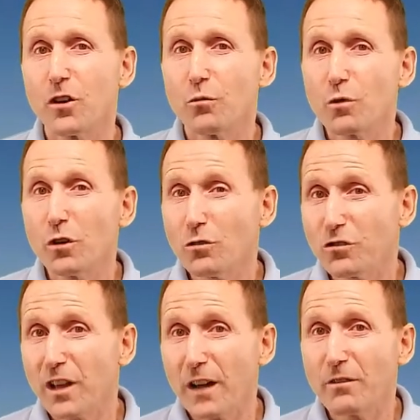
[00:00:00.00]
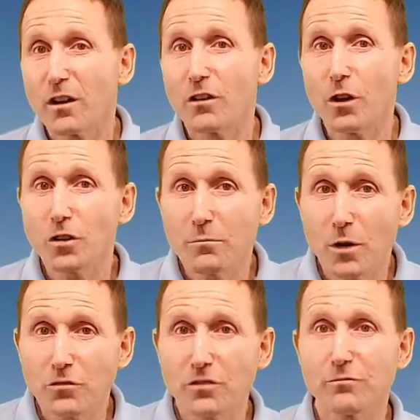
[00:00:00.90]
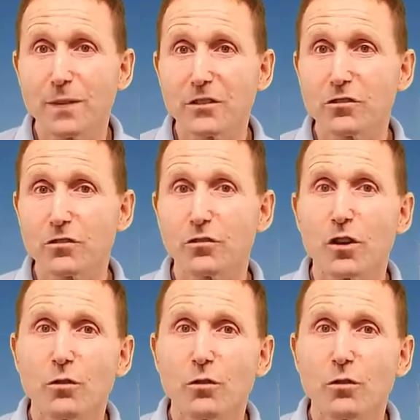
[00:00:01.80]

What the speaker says: we also have locomotive muscles,